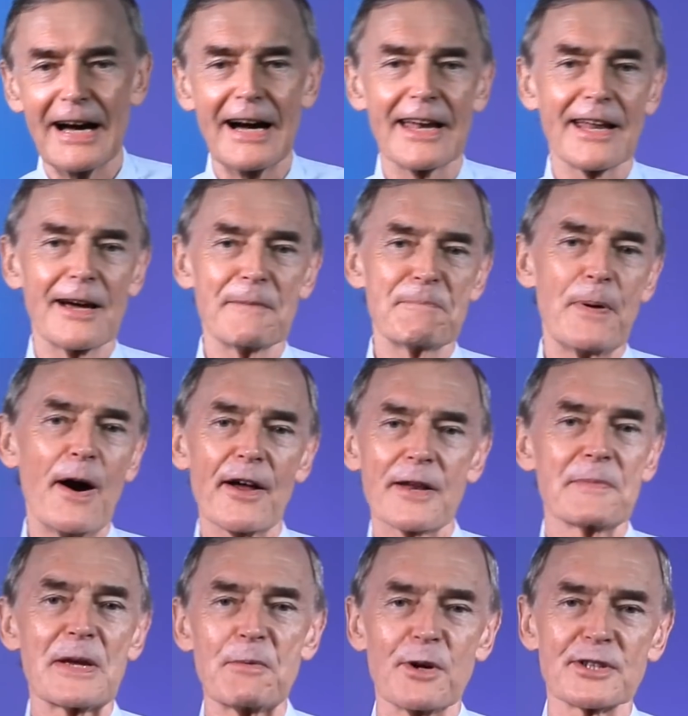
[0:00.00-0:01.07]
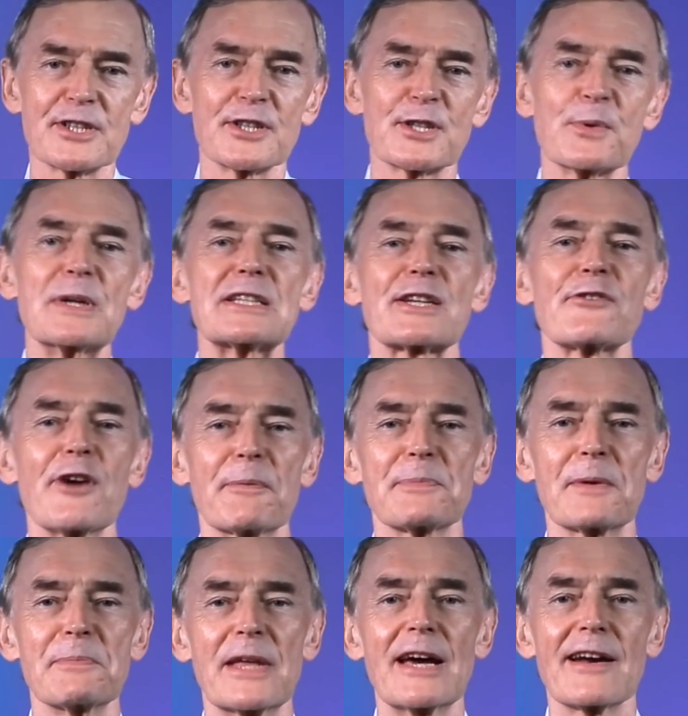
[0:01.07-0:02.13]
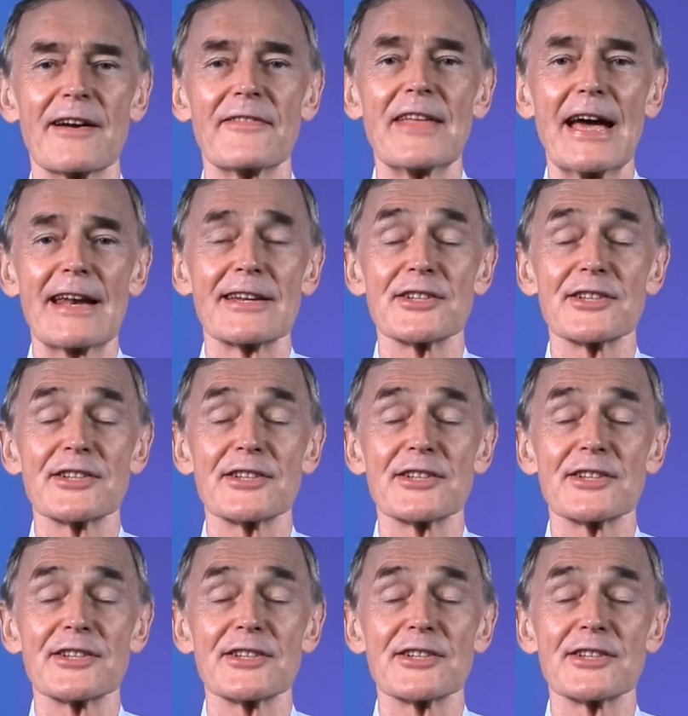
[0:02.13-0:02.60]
And part of me wanted to interrupt them there and then